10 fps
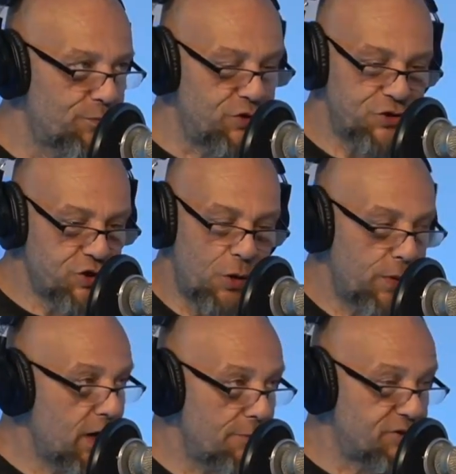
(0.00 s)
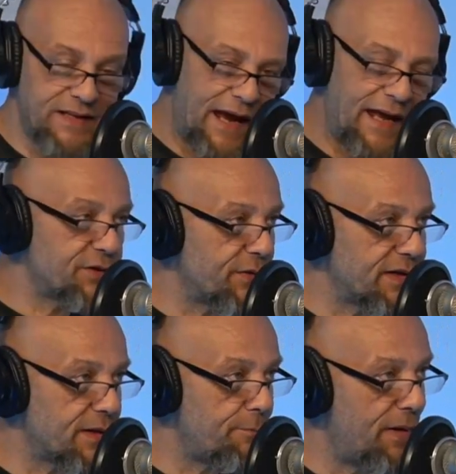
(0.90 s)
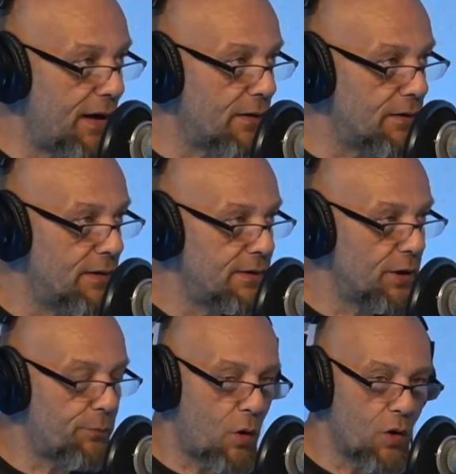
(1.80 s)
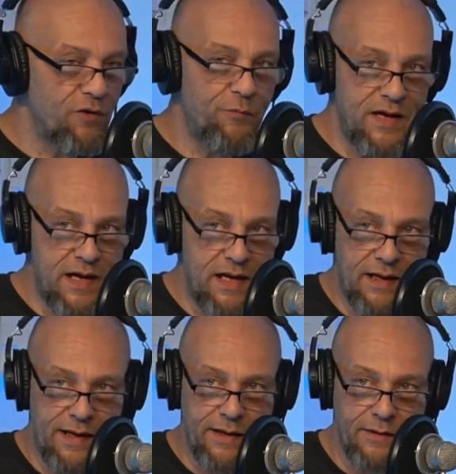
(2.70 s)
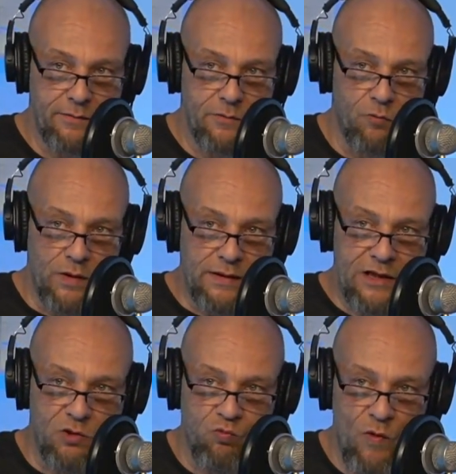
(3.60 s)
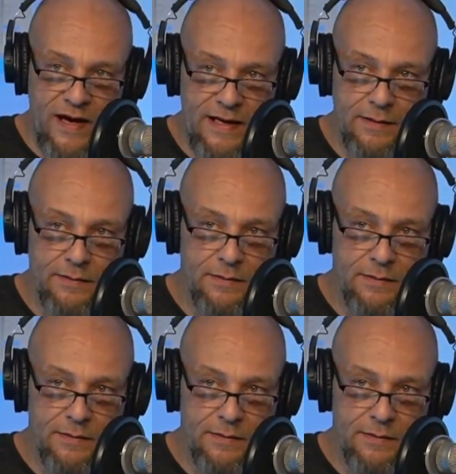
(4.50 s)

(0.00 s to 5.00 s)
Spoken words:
Just showing up, just answering the bell. Part of being a really great,